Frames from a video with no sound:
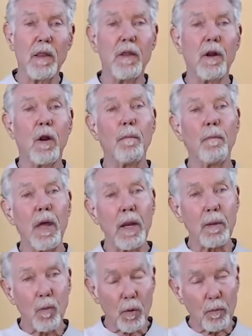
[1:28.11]
there are many
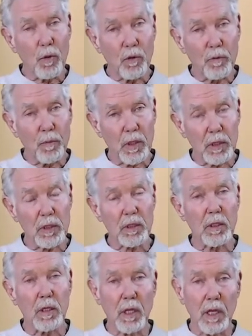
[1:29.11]
more movements
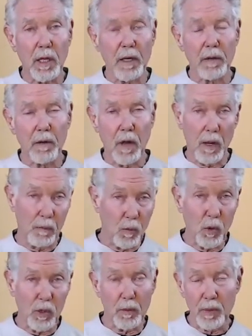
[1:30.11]
than I'm
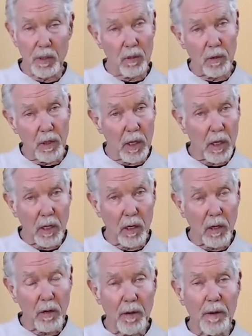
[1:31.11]
going to be doing
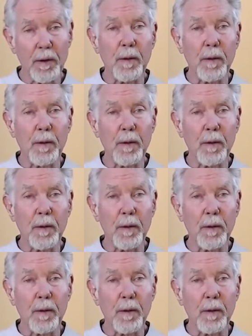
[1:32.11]
here.